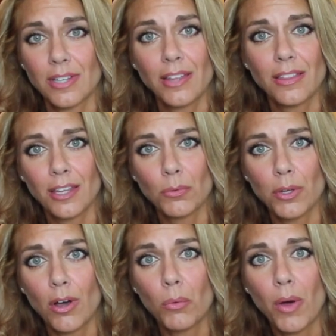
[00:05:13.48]
that I think
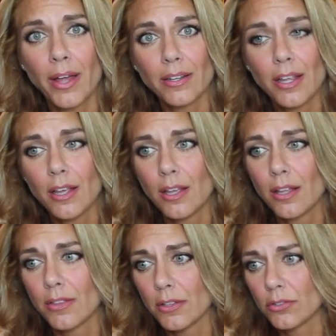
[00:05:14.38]
we all want
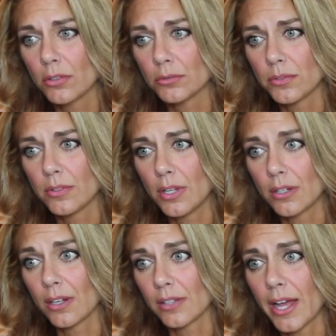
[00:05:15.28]
the children
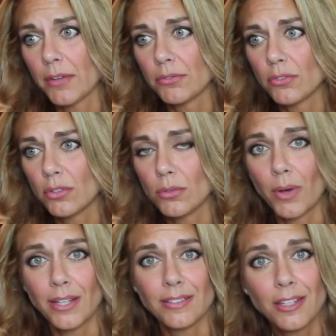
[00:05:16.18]
in our lives
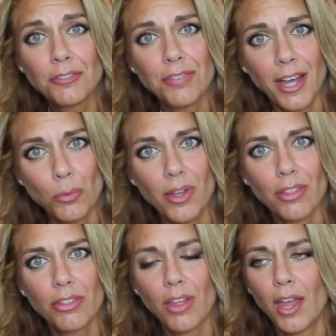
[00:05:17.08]
to identify
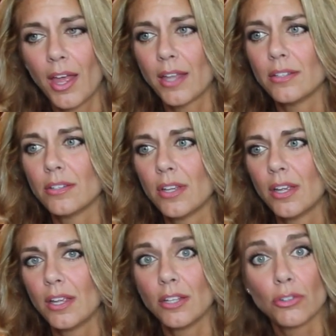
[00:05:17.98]
with and
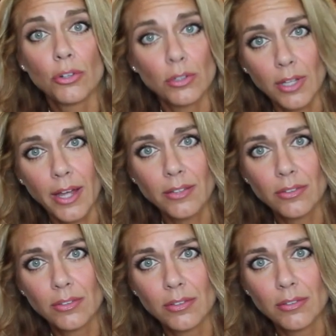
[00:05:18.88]
internalize.